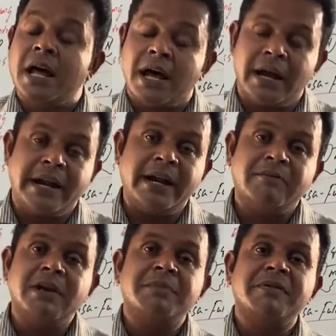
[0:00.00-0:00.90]
it
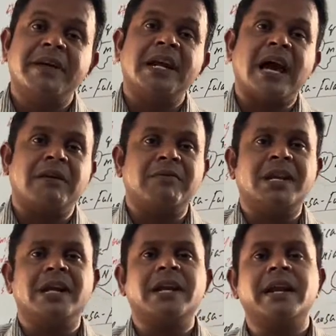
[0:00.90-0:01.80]
will be very
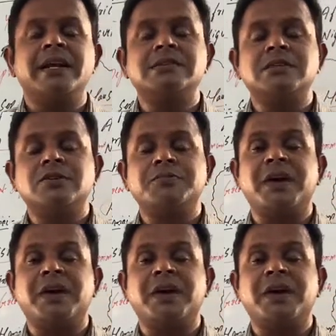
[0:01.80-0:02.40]
convenient and easy to